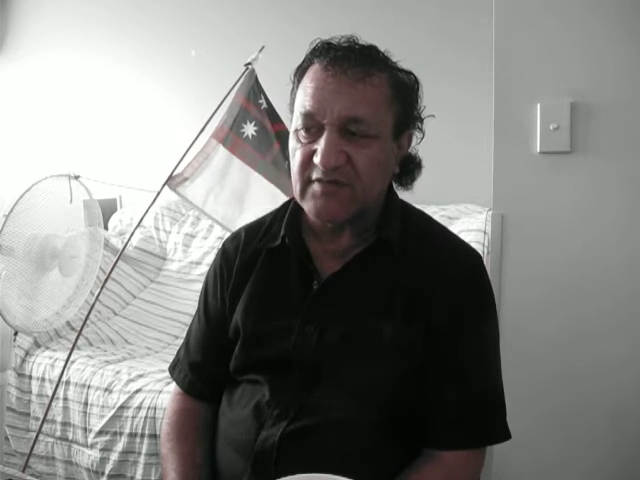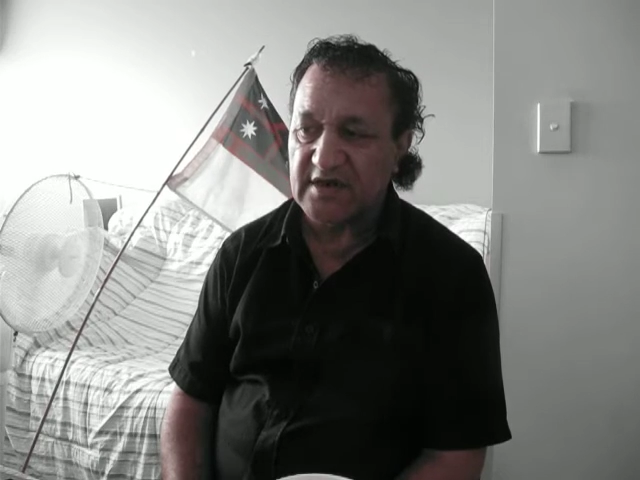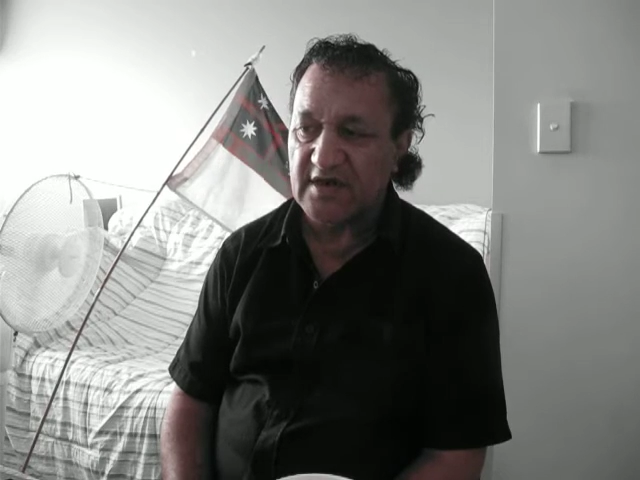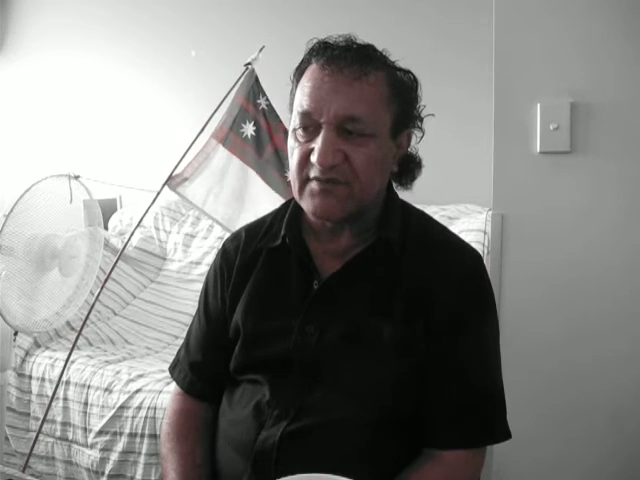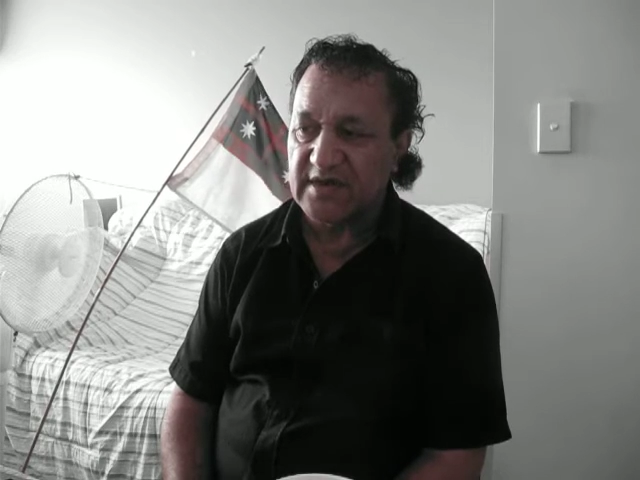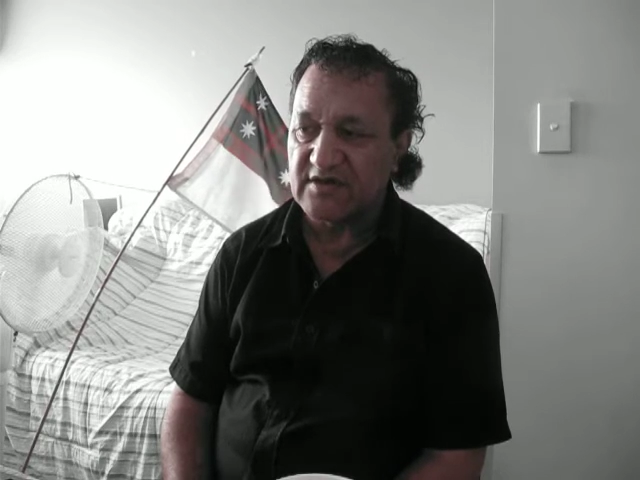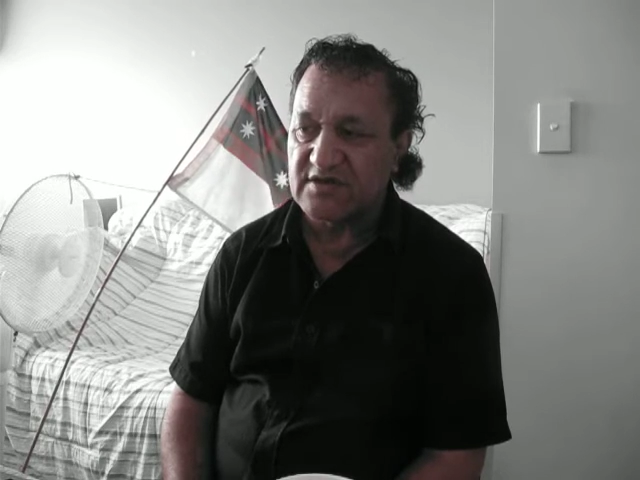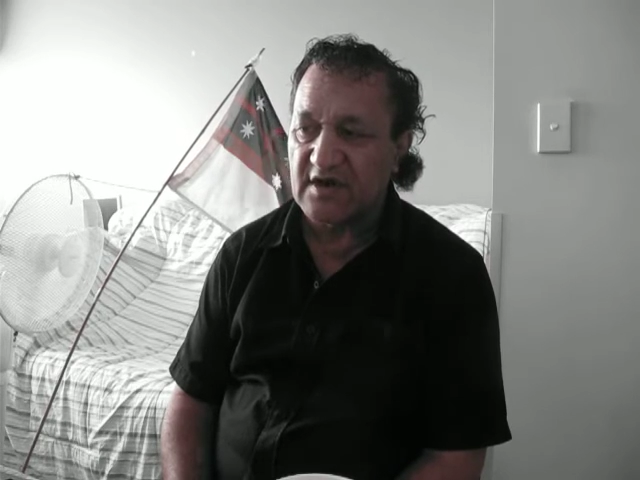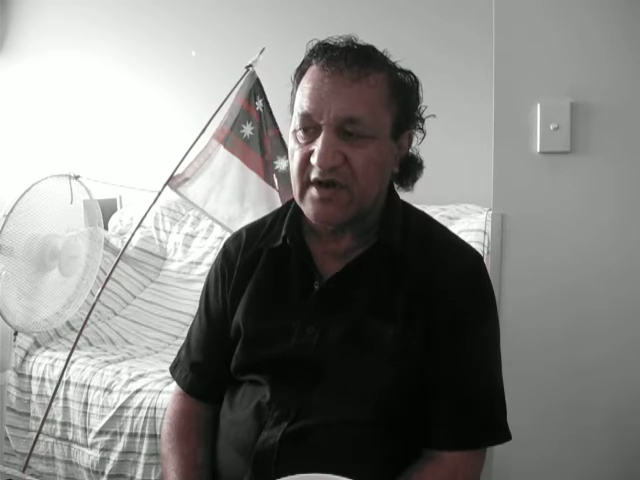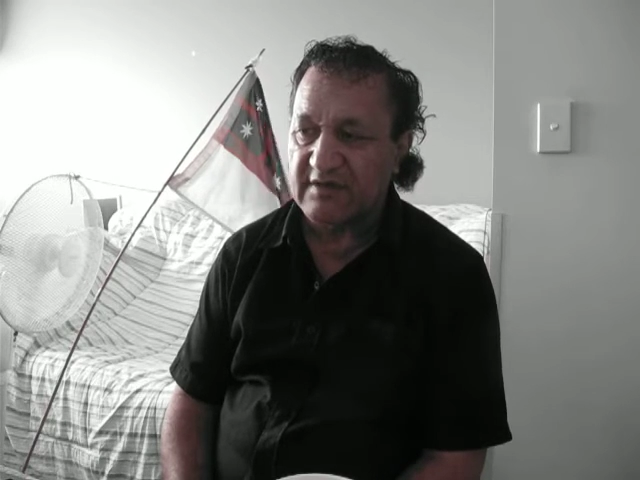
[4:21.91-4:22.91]
but I've been
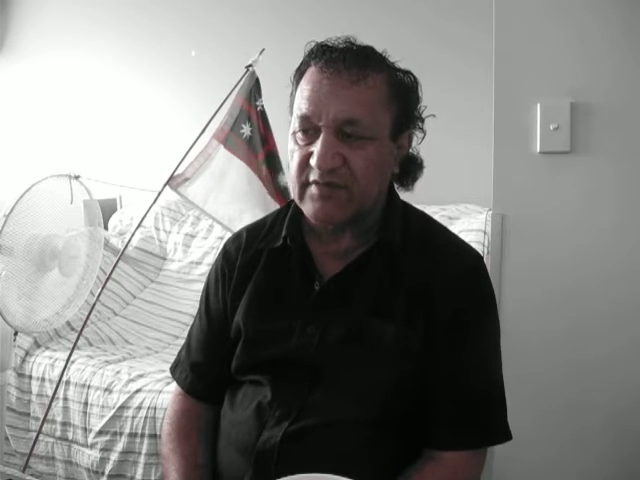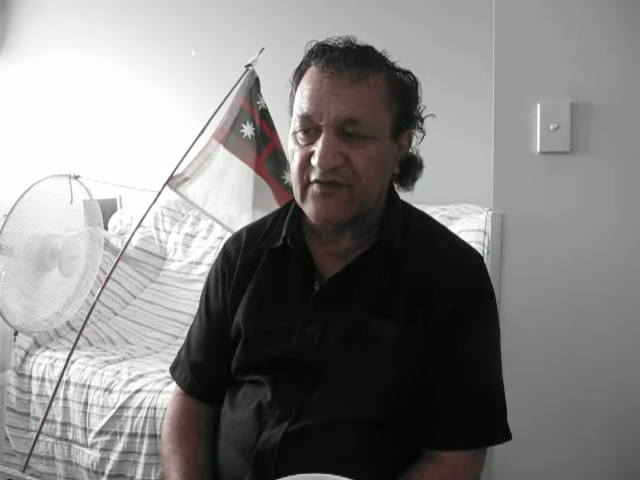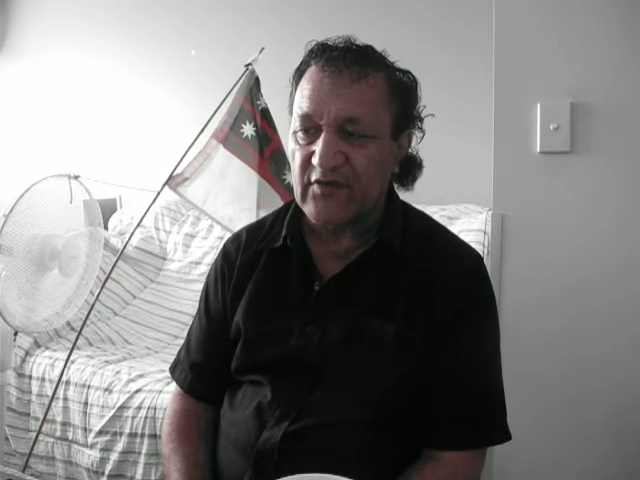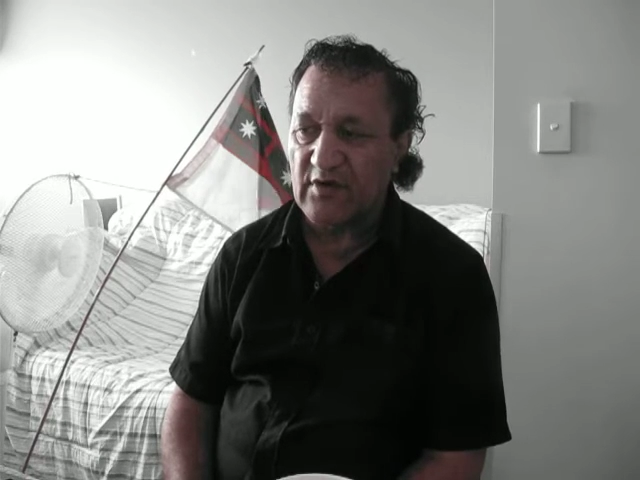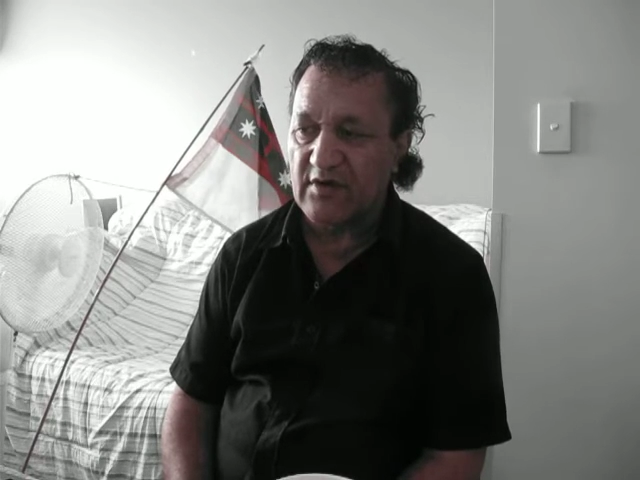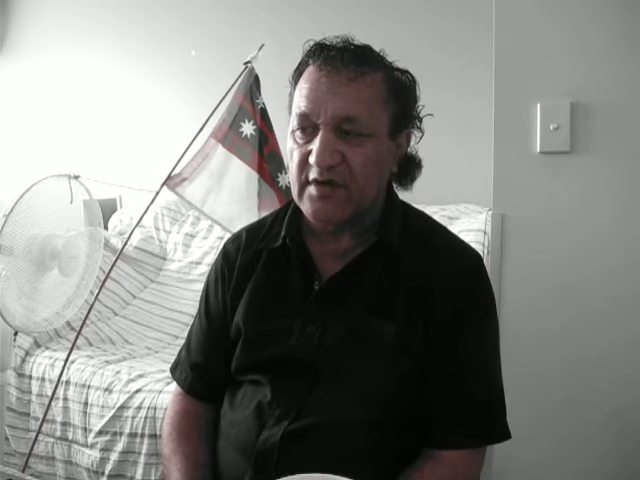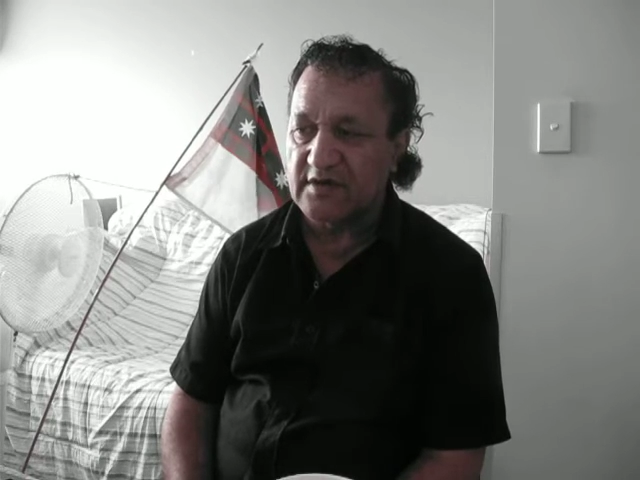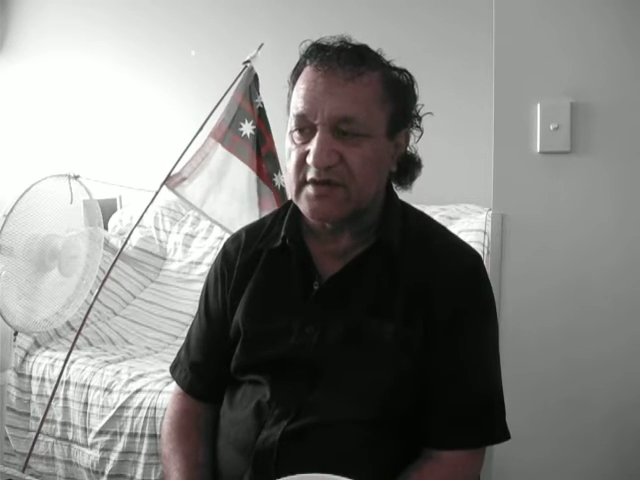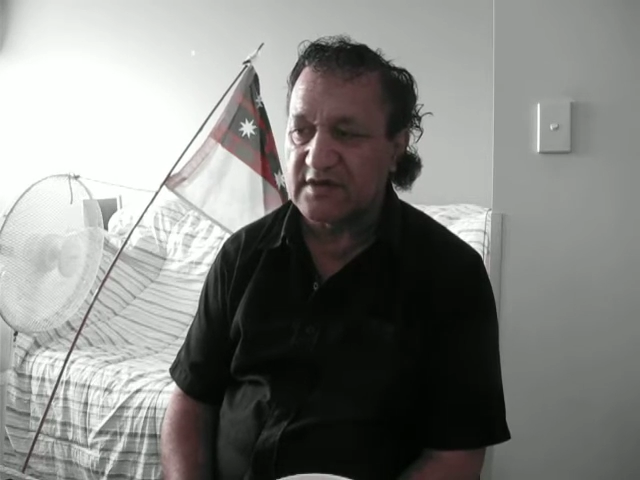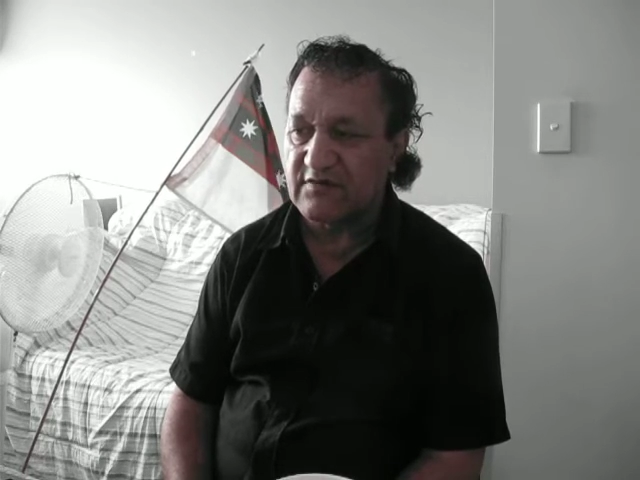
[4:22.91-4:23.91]
trying before
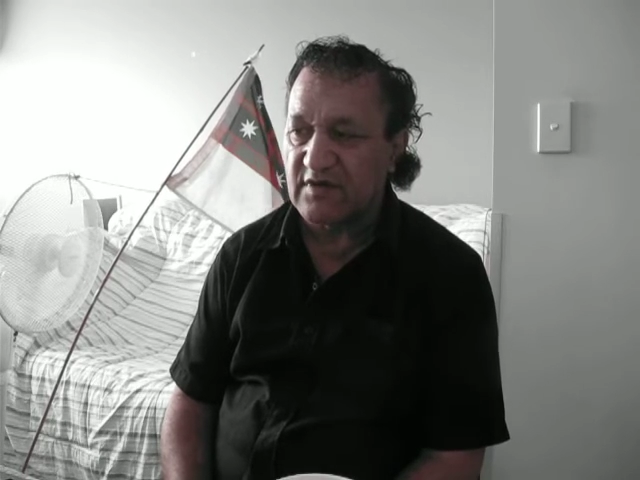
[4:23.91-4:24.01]
and it's